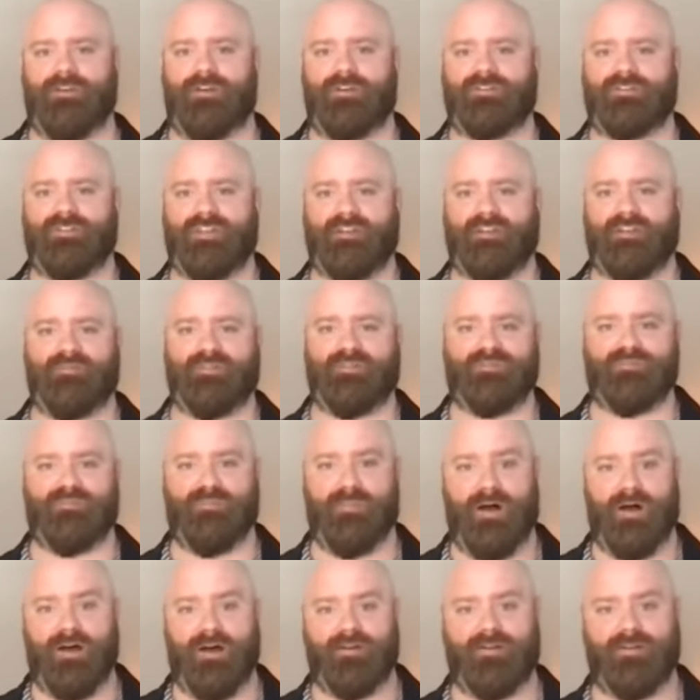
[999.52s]
the large
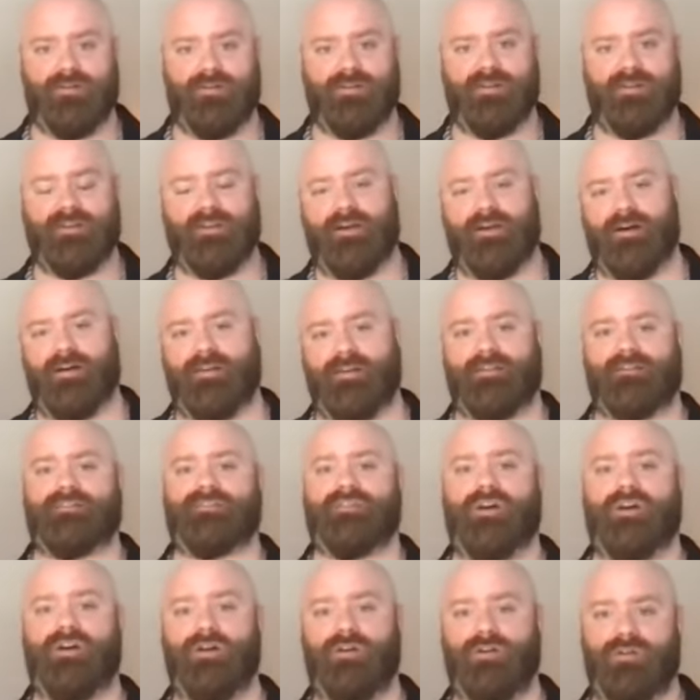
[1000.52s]
language model on
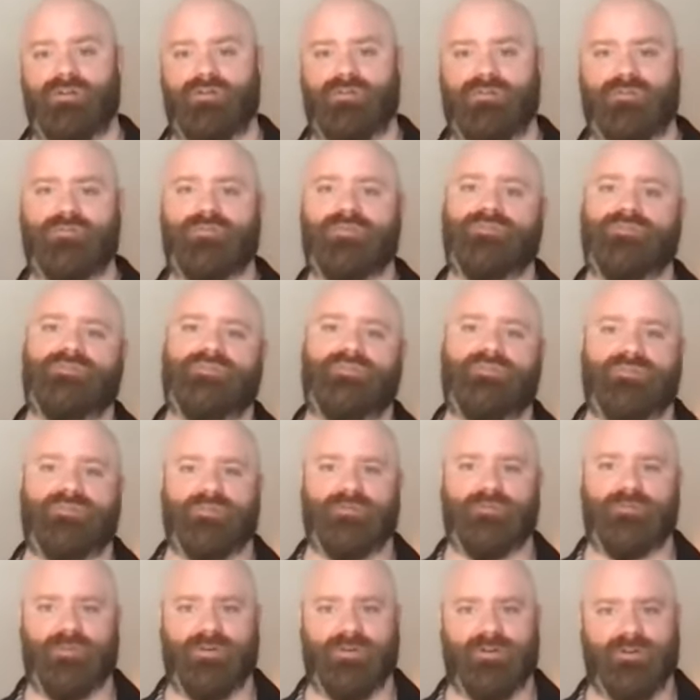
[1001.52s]
its own will do
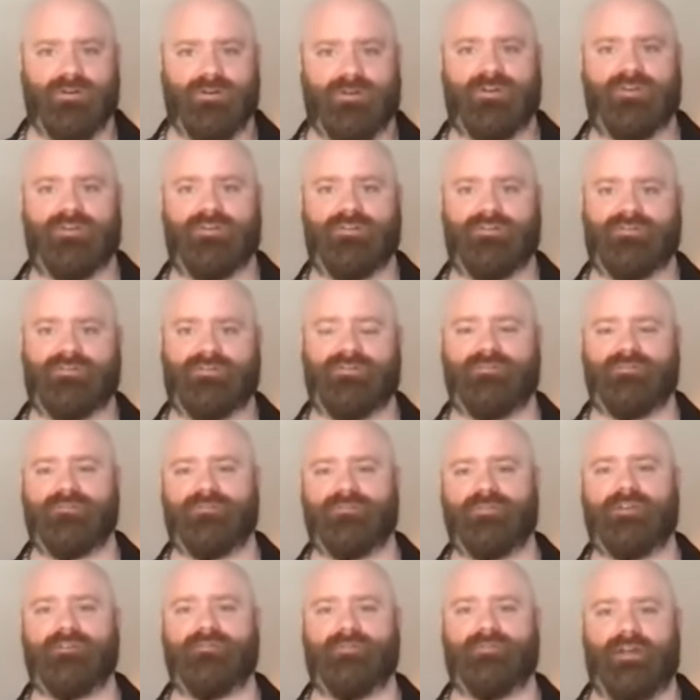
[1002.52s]
the work
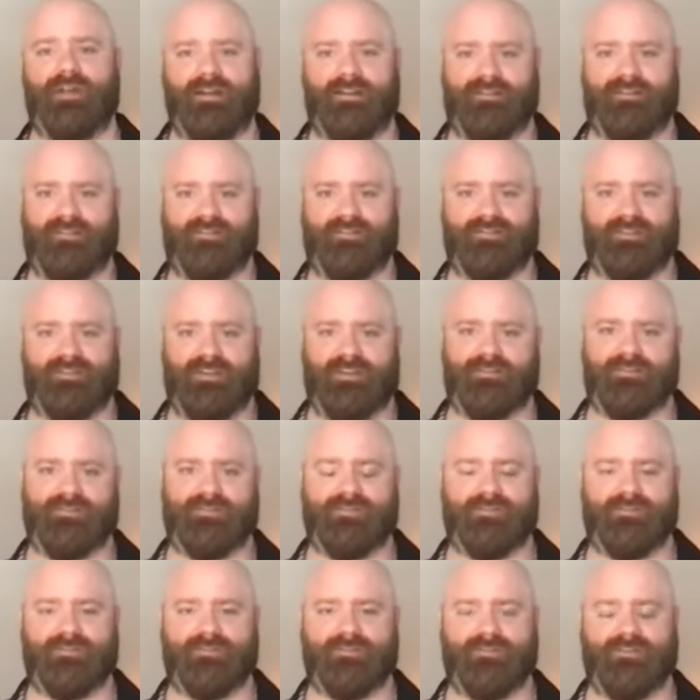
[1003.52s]
to rewrite those
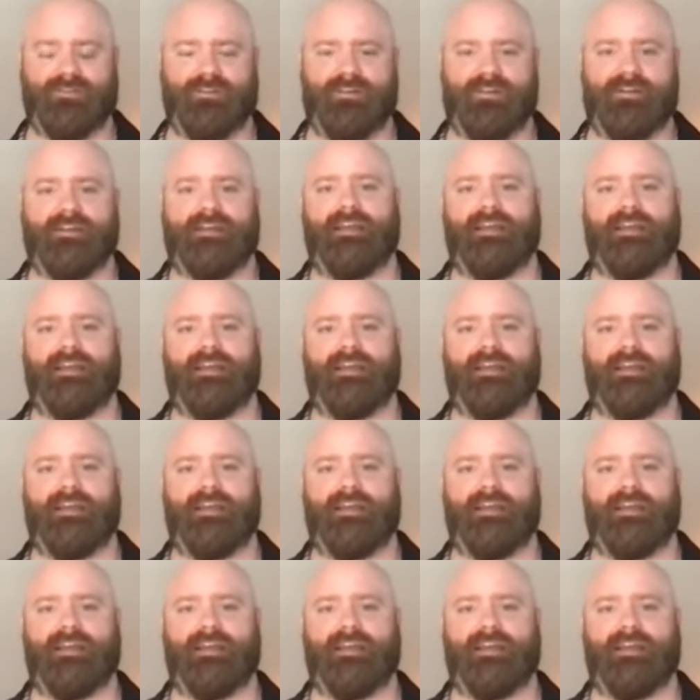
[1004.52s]
answers.